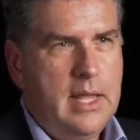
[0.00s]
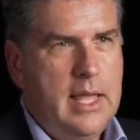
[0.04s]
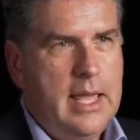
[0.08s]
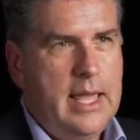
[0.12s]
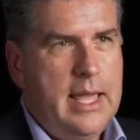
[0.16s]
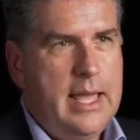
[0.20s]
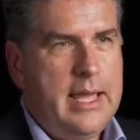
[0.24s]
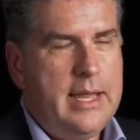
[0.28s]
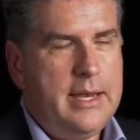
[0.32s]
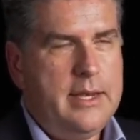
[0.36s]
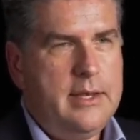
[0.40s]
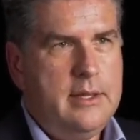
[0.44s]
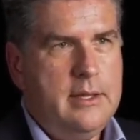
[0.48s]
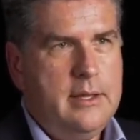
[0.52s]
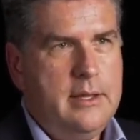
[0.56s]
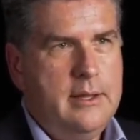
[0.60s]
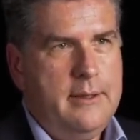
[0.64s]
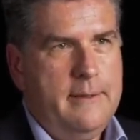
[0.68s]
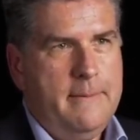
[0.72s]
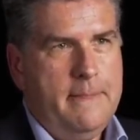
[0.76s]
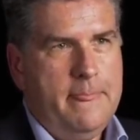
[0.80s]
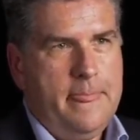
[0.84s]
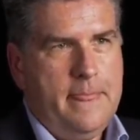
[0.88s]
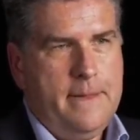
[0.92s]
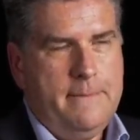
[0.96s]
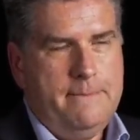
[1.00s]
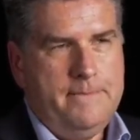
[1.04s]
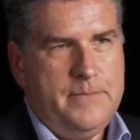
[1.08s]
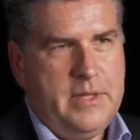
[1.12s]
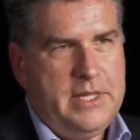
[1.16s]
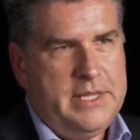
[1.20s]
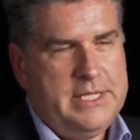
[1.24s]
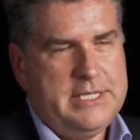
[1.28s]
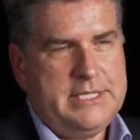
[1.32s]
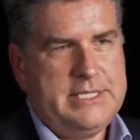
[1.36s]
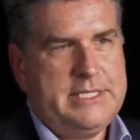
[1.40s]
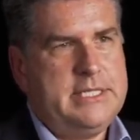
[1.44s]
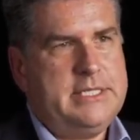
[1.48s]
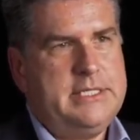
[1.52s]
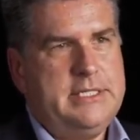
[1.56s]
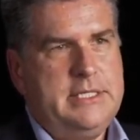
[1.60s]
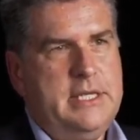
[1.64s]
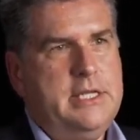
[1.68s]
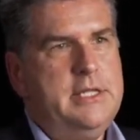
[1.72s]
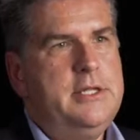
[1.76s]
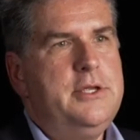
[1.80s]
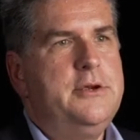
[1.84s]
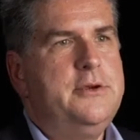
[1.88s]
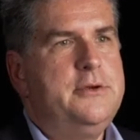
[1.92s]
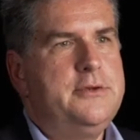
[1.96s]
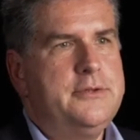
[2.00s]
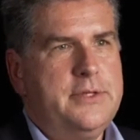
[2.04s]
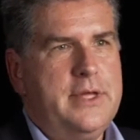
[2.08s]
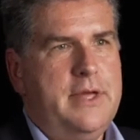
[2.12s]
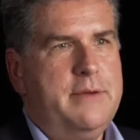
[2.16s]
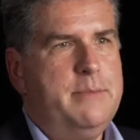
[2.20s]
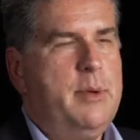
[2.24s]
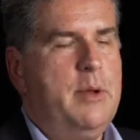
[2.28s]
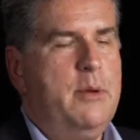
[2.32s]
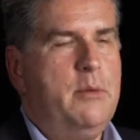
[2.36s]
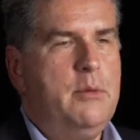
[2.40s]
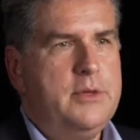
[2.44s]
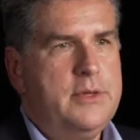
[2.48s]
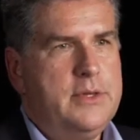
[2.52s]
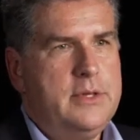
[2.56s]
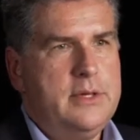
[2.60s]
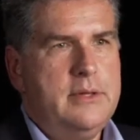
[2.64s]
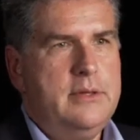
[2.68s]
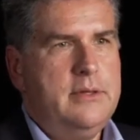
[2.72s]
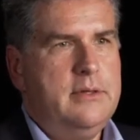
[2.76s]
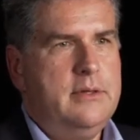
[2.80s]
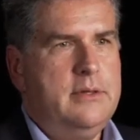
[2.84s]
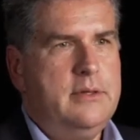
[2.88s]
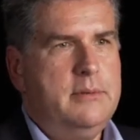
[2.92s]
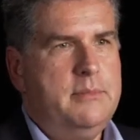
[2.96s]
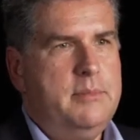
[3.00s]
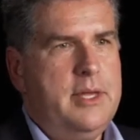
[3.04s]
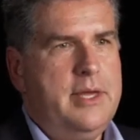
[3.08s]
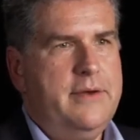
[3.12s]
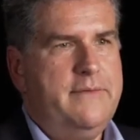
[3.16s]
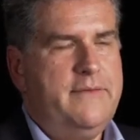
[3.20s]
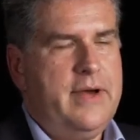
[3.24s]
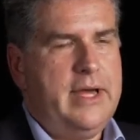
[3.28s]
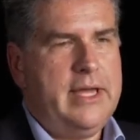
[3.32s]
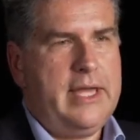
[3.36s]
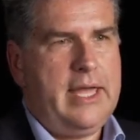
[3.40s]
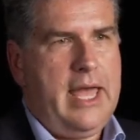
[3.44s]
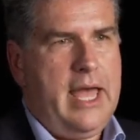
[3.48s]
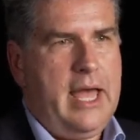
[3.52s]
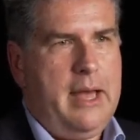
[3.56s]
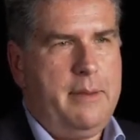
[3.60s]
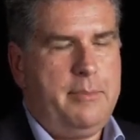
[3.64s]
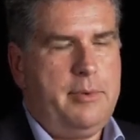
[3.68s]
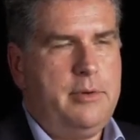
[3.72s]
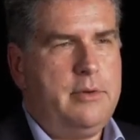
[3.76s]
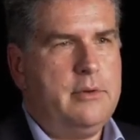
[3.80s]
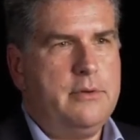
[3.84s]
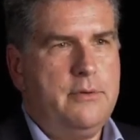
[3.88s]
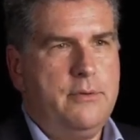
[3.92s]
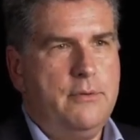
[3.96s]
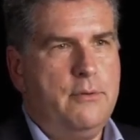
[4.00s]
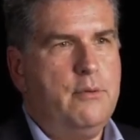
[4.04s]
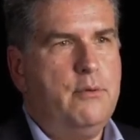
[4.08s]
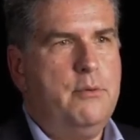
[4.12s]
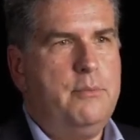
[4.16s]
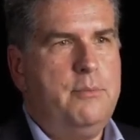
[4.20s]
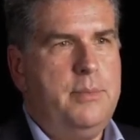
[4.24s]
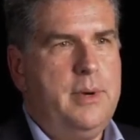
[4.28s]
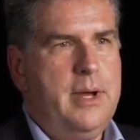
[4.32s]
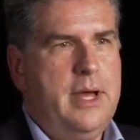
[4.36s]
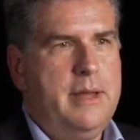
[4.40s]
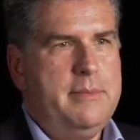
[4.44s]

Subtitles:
And in the 16 years I've been with the BFI Capital Group,